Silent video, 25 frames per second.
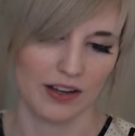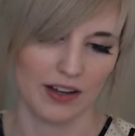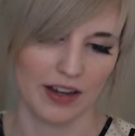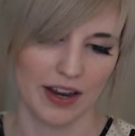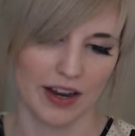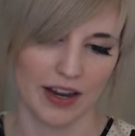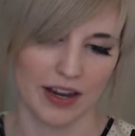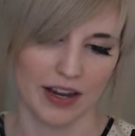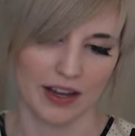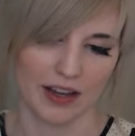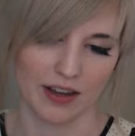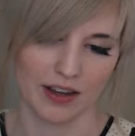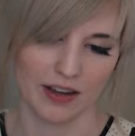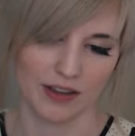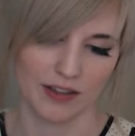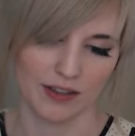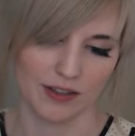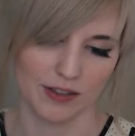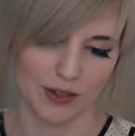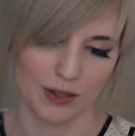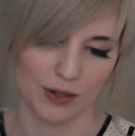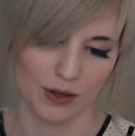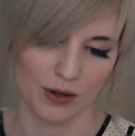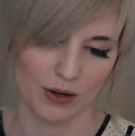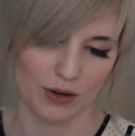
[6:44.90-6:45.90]

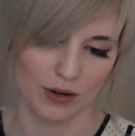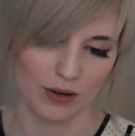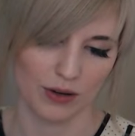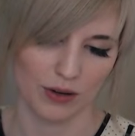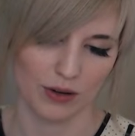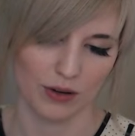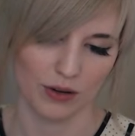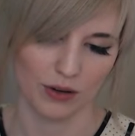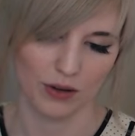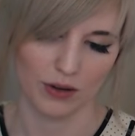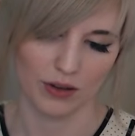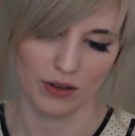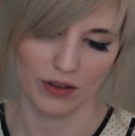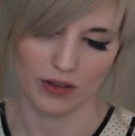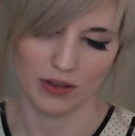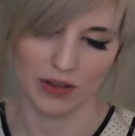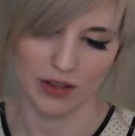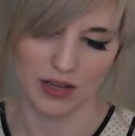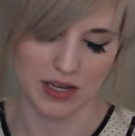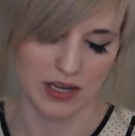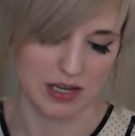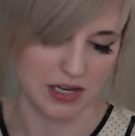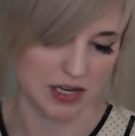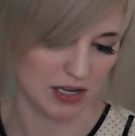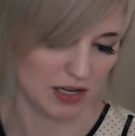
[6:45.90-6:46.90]
and
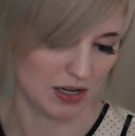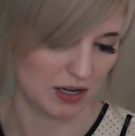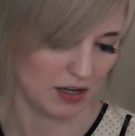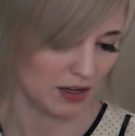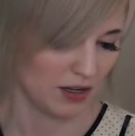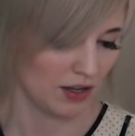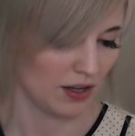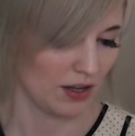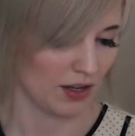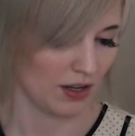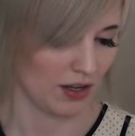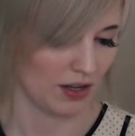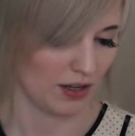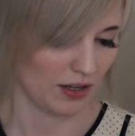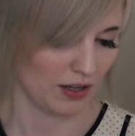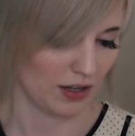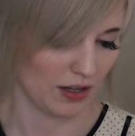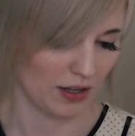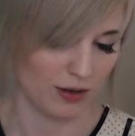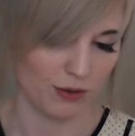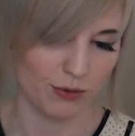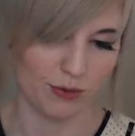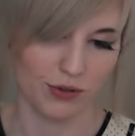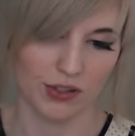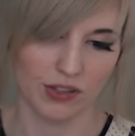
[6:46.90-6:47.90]
the
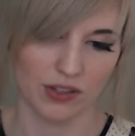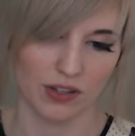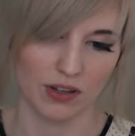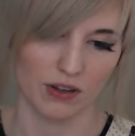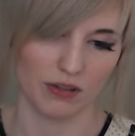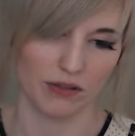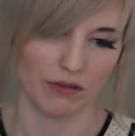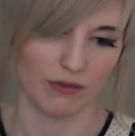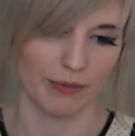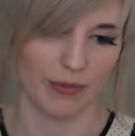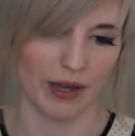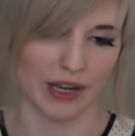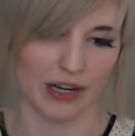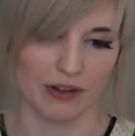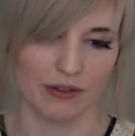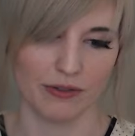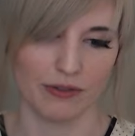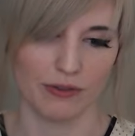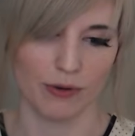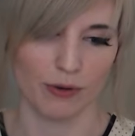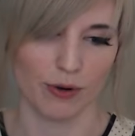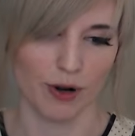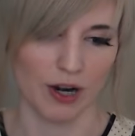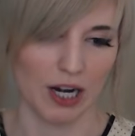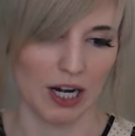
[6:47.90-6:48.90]
use of
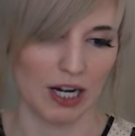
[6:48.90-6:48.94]
metaphor